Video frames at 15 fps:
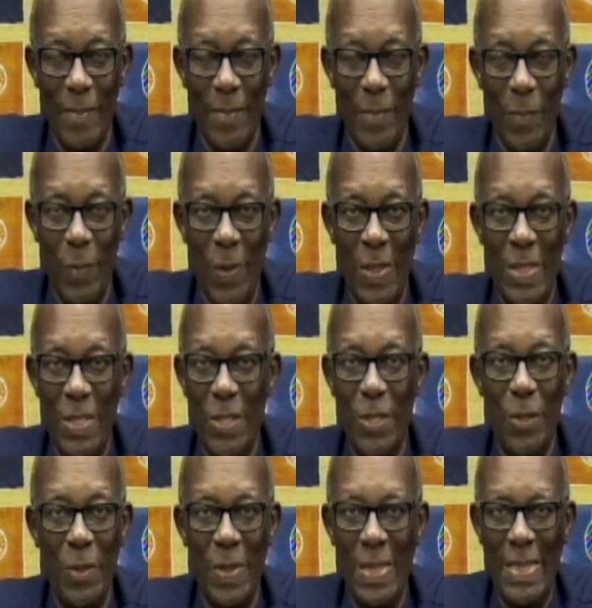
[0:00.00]
Once
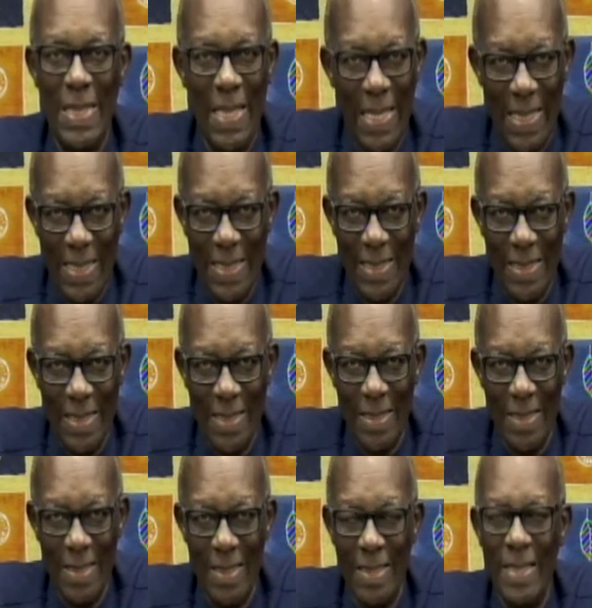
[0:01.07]
you're dead,
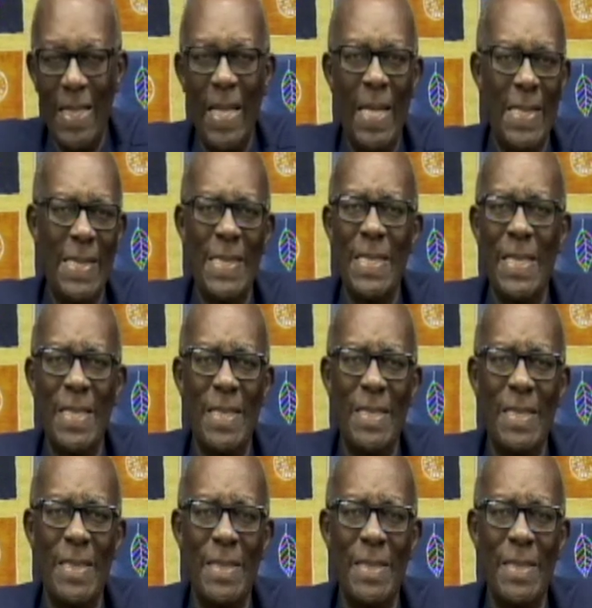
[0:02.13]
that's it.